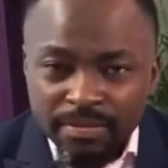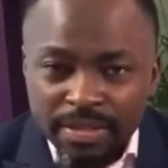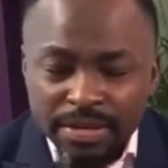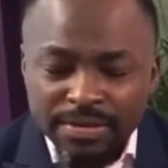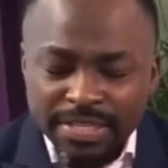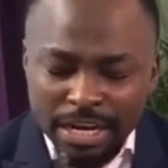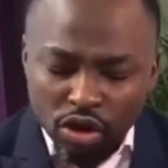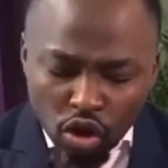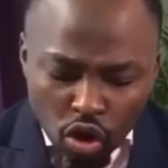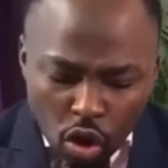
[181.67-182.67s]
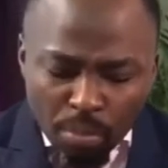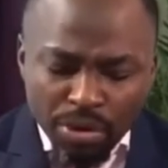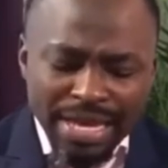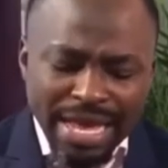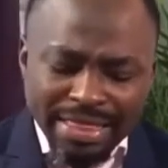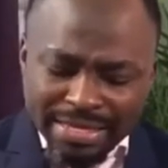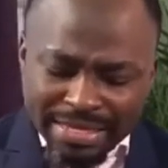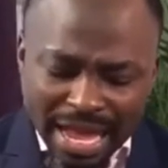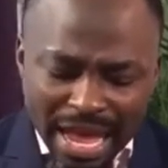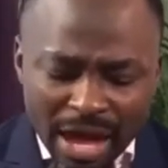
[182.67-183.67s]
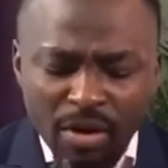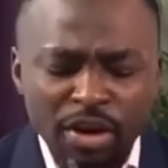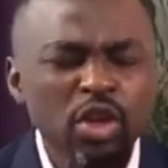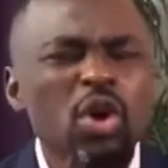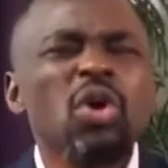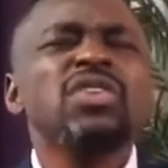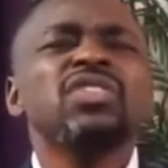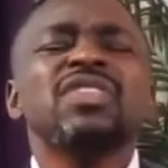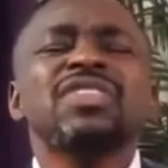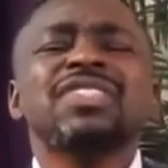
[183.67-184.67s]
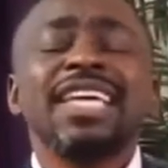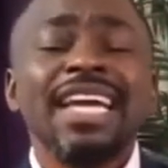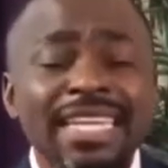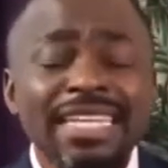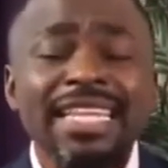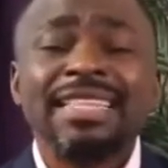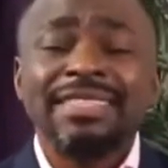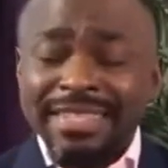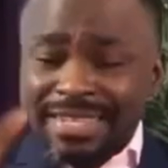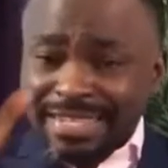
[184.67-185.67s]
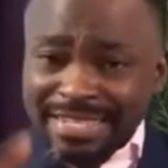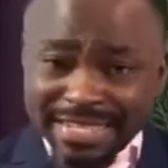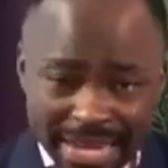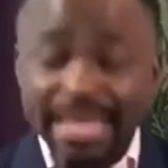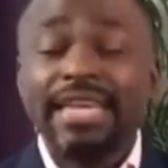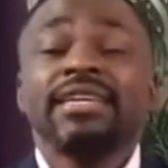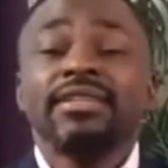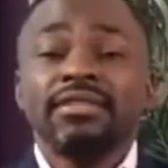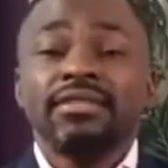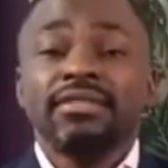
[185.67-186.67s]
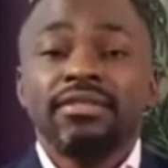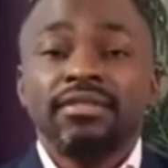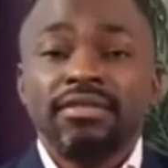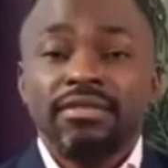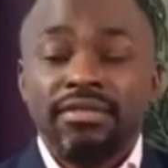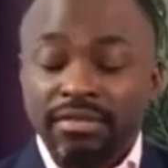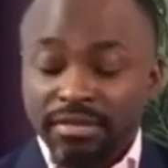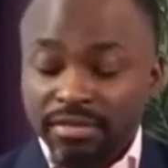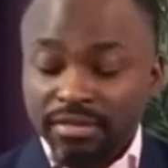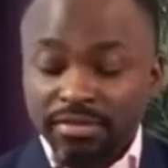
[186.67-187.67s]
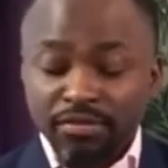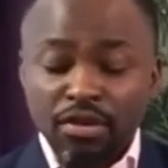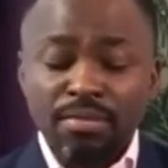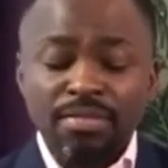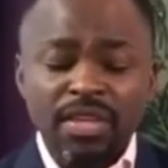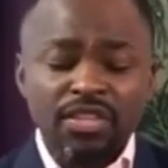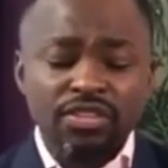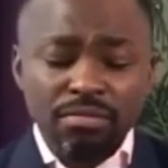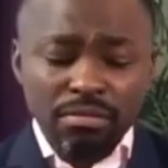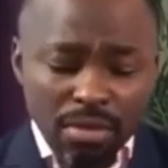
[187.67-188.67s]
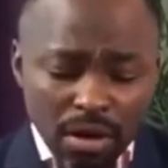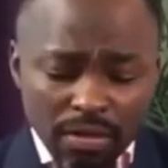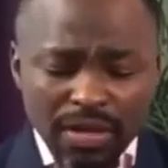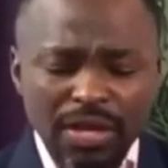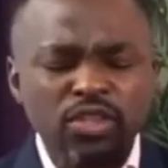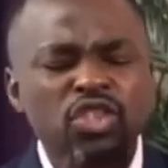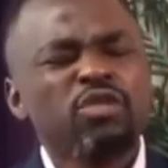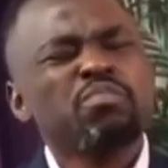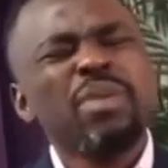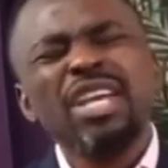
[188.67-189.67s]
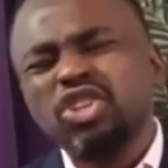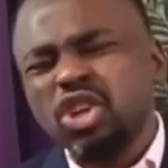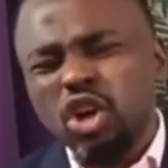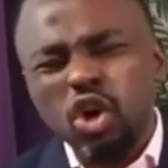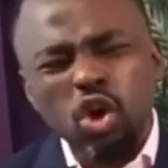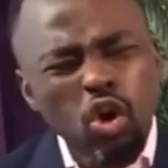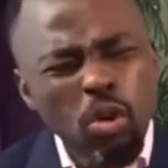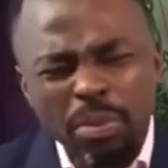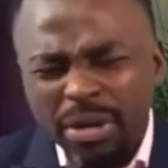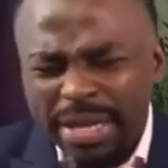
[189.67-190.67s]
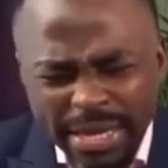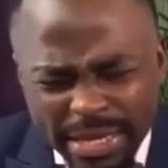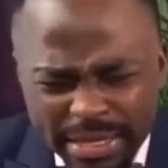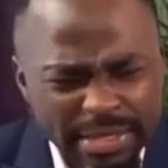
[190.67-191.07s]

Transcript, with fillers: there is an opening at this hour. God is deciding that today, amen, from this month, a special opening